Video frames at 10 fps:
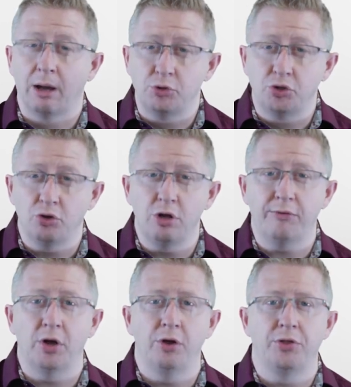I'm sure
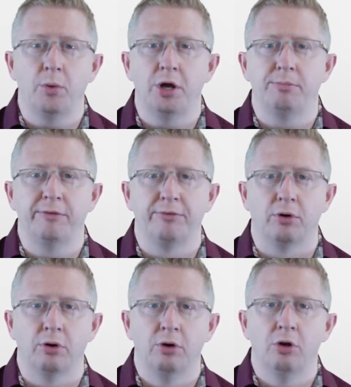you've heard the word
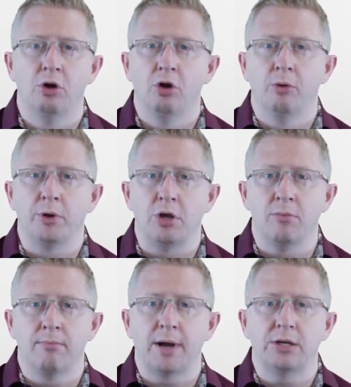before, but you
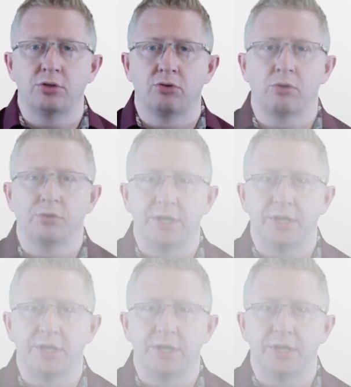might struggle